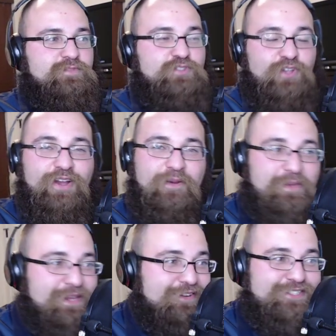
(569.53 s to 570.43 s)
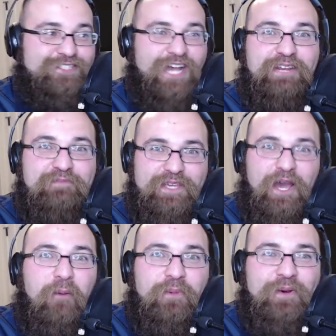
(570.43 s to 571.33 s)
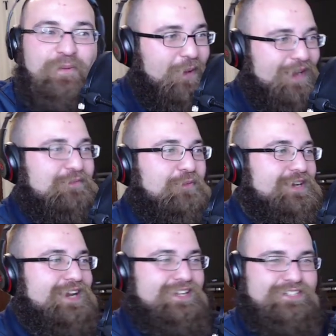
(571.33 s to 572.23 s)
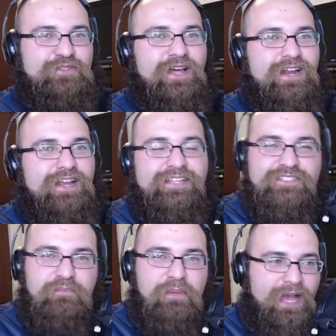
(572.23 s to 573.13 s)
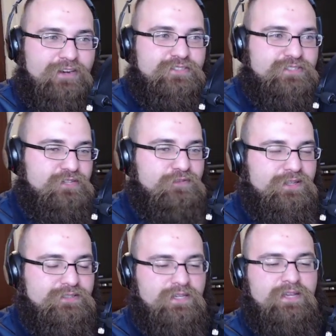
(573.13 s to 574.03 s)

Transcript: I mean, sign me up. Why wouldn't I do that against the Packers defense?